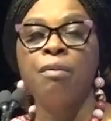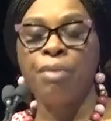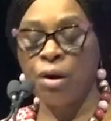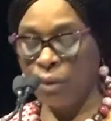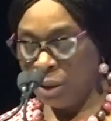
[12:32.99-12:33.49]

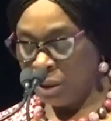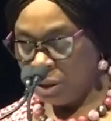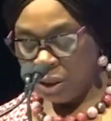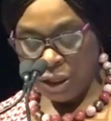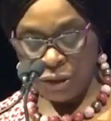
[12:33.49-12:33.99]
power
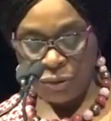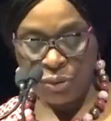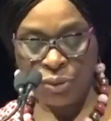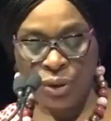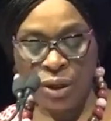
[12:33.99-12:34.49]
in
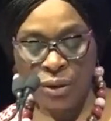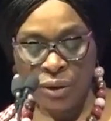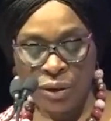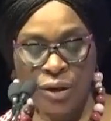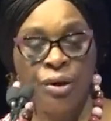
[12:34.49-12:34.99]

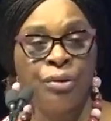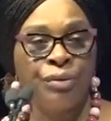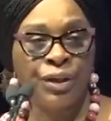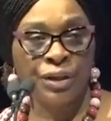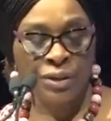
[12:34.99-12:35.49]
rural
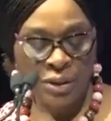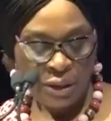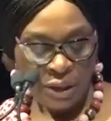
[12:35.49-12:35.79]
areas,